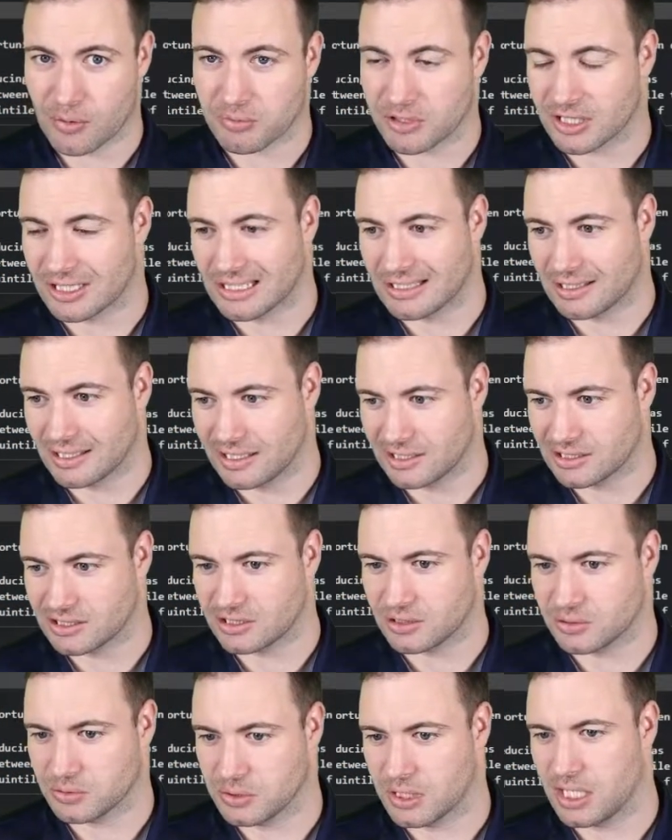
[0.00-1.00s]
that the link's
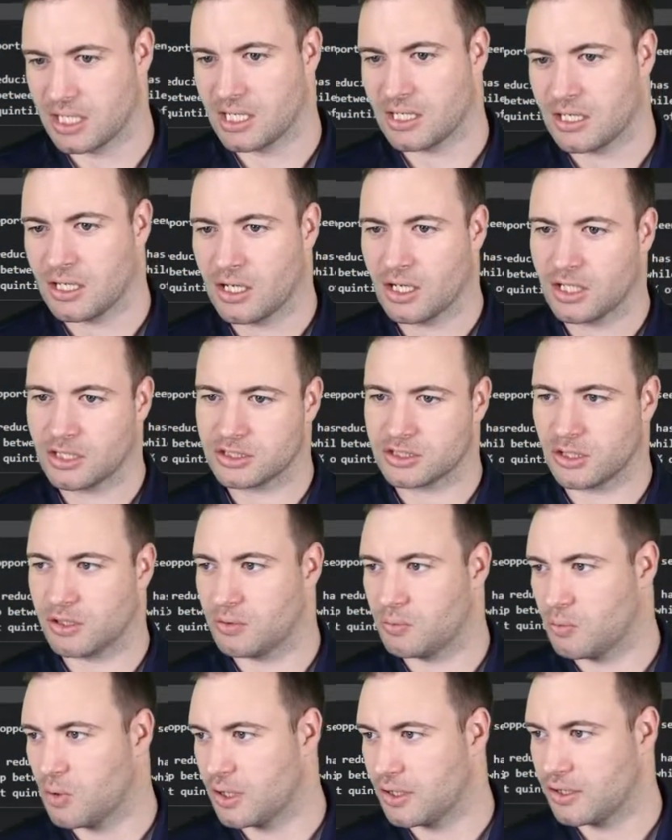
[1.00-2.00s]
still there. So
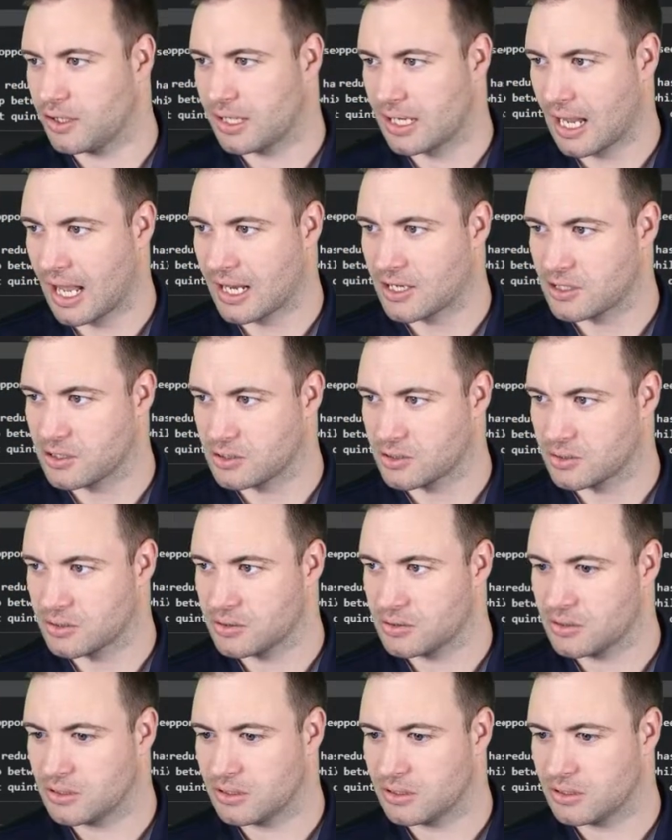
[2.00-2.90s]
what you can do,